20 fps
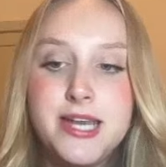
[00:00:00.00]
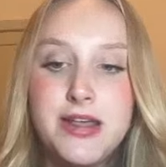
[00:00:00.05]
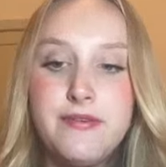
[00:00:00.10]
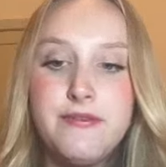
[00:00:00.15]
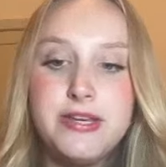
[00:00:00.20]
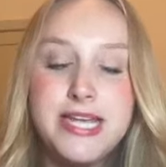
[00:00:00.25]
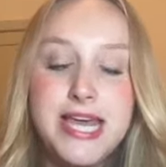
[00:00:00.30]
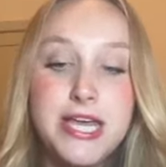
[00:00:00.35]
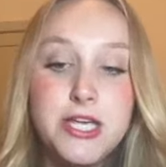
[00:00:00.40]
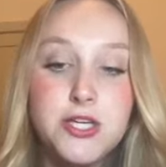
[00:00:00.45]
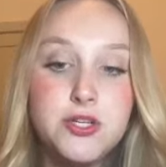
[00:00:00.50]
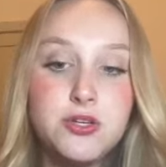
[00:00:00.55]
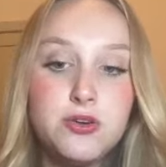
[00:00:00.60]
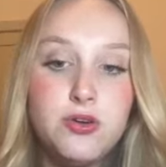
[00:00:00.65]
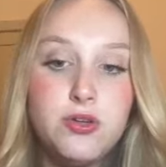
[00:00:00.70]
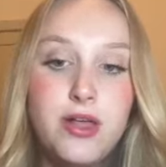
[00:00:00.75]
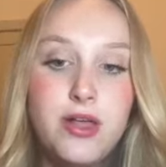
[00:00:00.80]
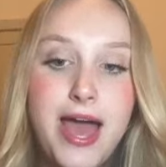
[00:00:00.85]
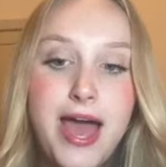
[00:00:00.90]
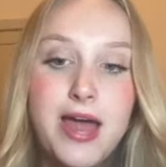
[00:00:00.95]

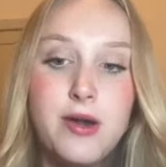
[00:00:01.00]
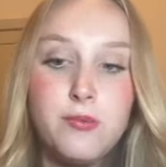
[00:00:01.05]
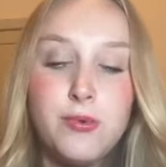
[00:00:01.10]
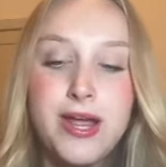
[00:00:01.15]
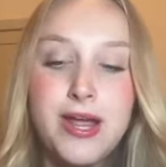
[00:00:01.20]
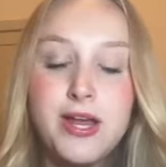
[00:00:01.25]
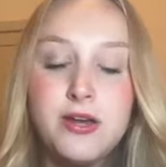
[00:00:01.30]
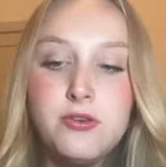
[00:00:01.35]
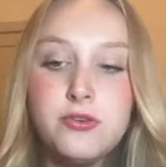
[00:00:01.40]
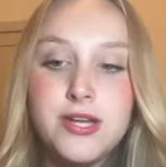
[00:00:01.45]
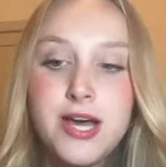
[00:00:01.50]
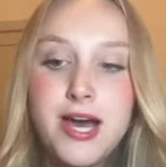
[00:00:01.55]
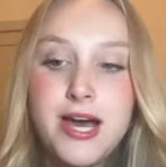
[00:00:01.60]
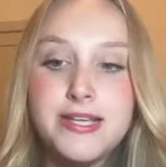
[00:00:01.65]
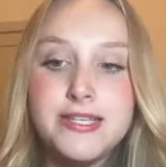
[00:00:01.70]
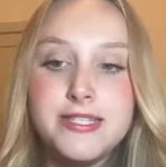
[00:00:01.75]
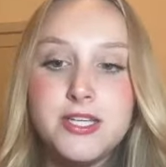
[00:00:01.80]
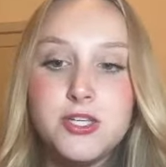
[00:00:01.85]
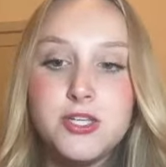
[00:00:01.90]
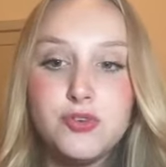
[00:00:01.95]
Invitational at Randall
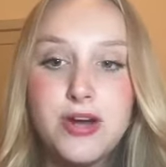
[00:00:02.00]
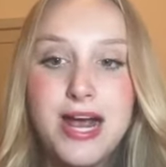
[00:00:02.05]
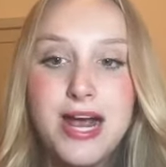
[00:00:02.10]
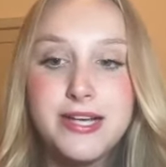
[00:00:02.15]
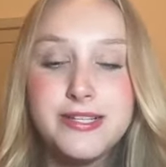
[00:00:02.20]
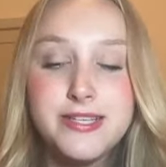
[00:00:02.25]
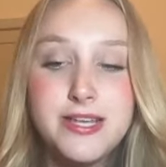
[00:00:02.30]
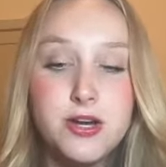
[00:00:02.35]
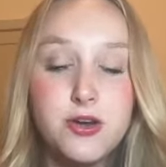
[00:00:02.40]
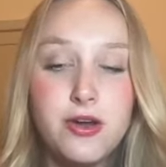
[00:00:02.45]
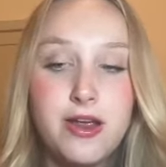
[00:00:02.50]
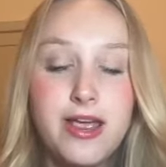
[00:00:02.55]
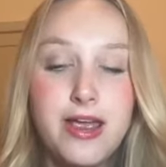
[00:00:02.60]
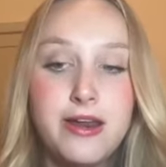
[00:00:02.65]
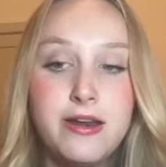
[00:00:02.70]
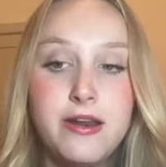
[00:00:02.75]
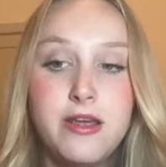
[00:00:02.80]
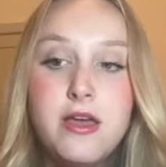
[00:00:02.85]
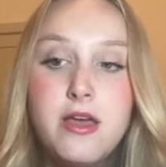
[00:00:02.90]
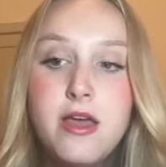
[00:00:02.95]
Tyson Track Center
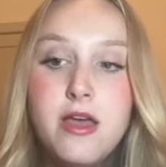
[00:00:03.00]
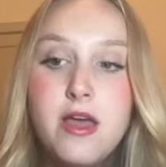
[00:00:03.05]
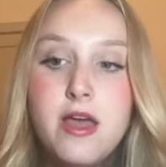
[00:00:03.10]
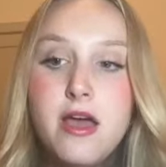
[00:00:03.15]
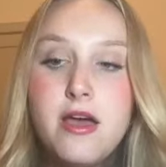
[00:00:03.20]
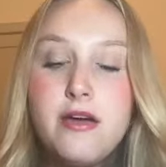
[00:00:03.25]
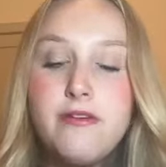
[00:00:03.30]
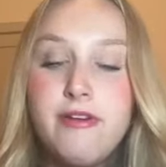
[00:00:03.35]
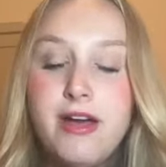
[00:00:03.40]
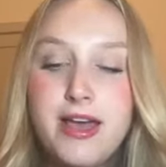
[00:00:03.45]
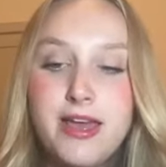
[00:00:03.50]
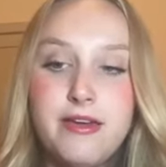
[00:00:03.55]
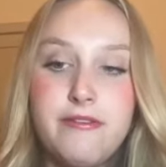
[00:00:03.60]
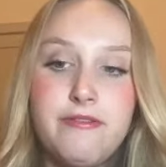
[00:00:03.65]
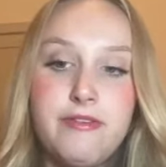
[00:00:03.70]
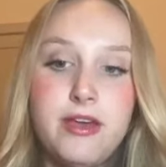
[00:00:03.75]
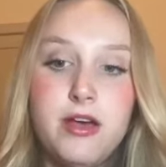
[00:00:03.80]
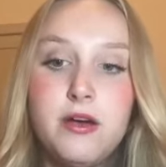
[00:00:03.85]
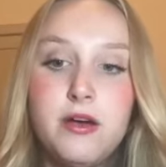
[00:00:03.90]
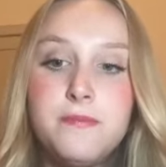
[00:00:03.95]
in
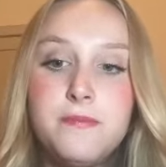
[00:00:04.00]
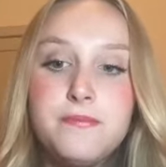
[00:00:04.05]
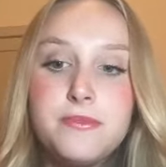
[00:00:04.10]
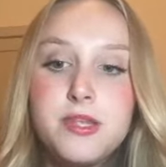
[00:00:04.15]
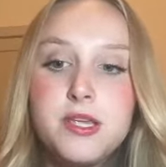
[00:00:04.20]
Fayetteville.